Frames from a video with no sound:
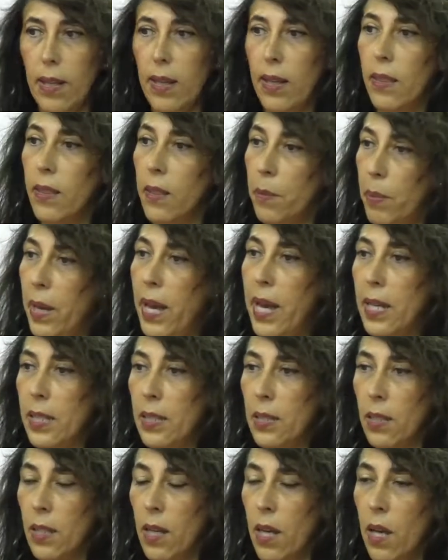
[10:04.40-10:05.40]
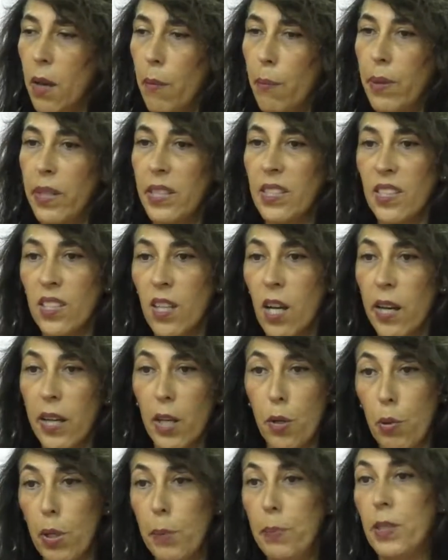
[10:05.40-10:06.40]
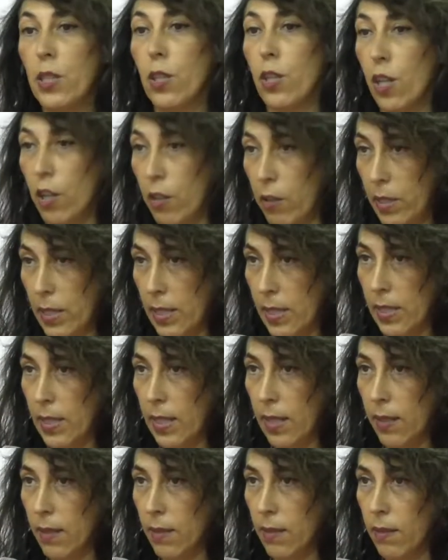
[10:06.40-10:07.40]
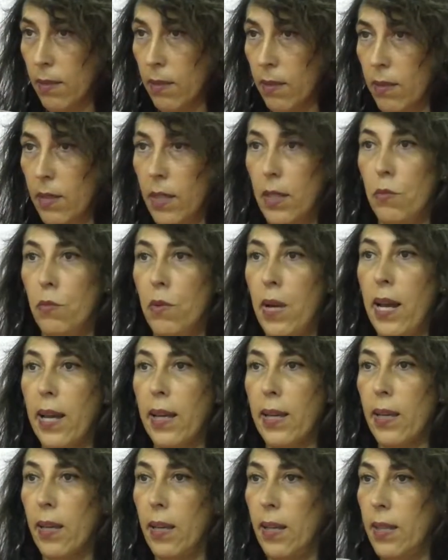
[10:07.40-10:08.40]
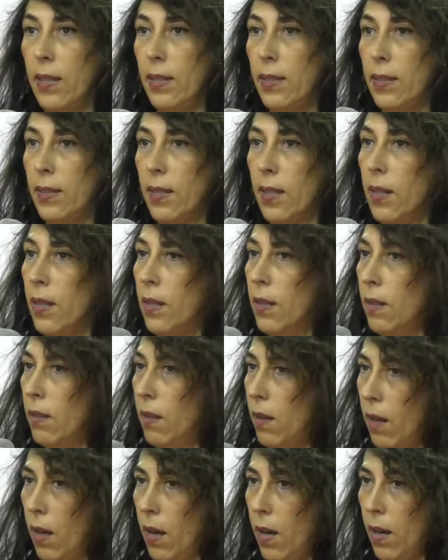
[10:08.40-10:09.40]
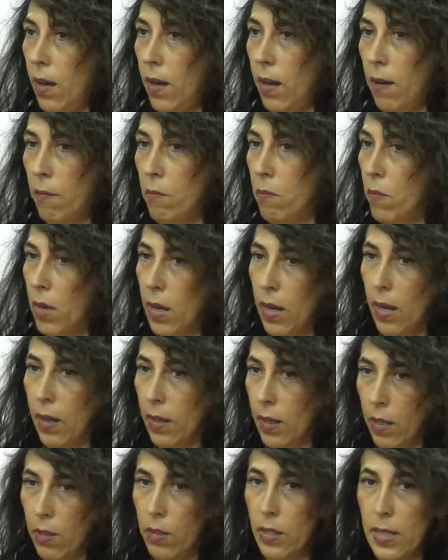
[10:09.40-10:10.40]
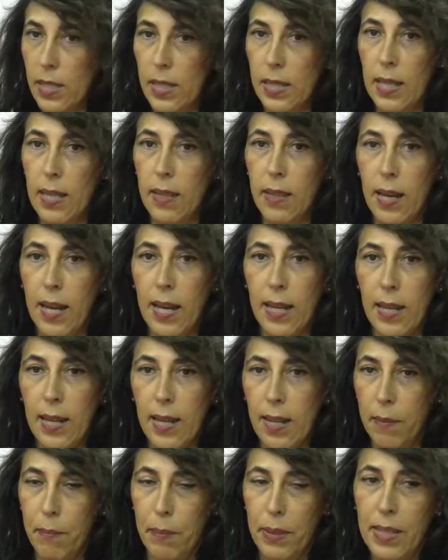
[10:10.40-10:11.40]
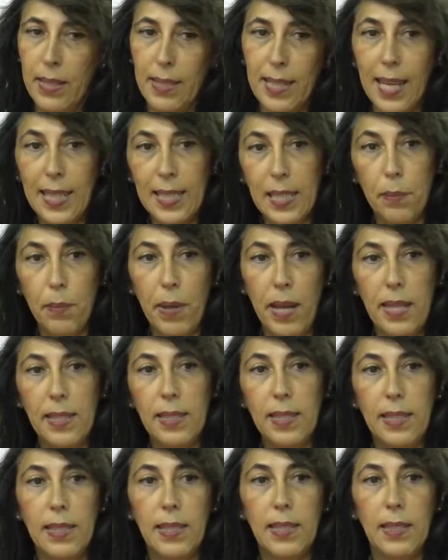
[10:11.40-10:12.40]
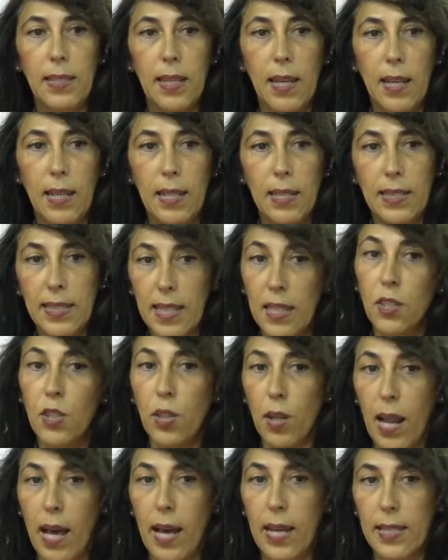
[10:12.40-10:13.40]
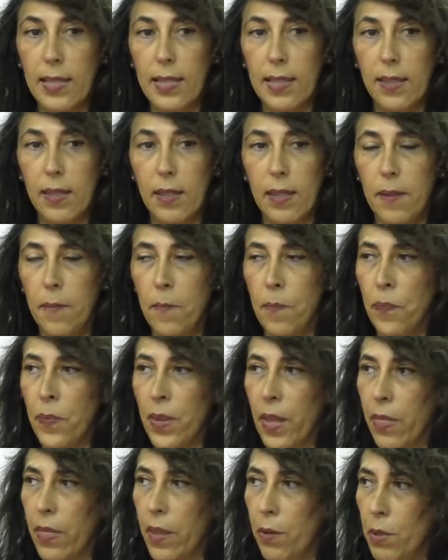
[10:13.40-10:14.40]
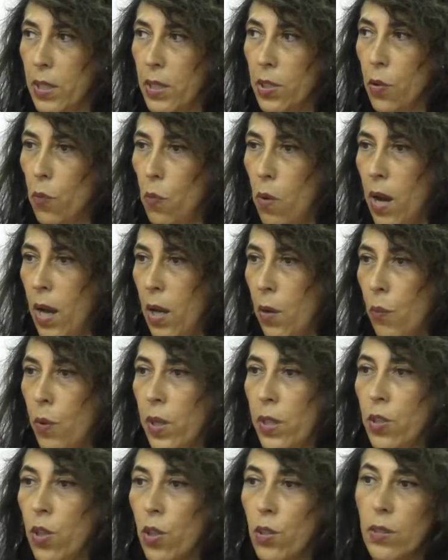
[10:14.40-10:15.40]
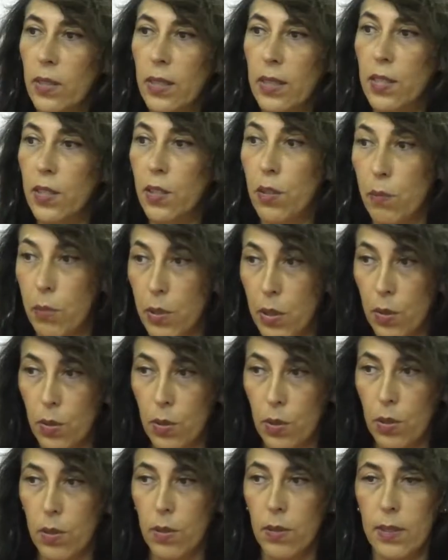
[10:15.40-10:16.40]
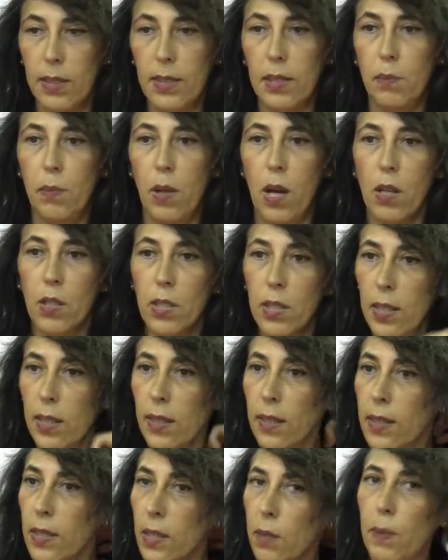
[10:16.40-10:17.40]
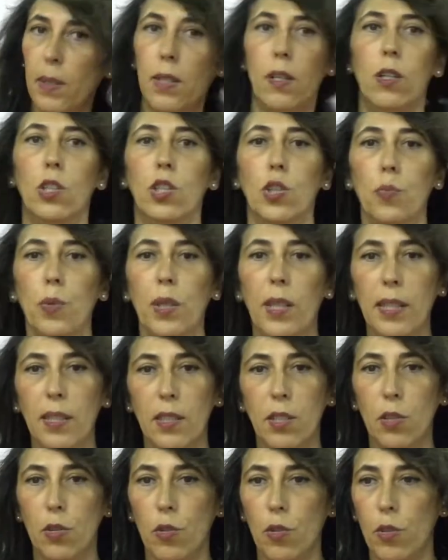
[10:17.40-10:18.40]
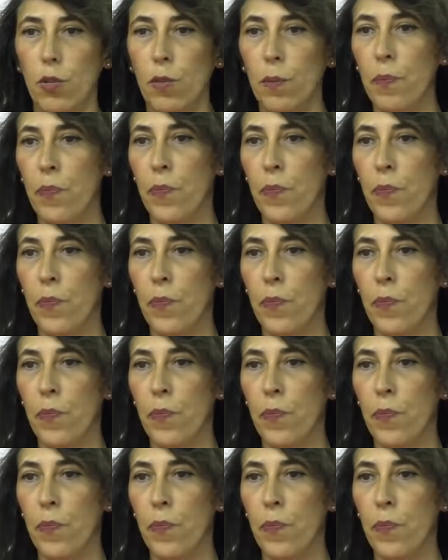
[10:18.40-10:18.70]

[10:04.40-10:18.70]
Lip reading: in the base, but it's not a cryptocurrency. The REC is a currency but the database is centralized. The reason why we don't distribute this blockchain is because we need to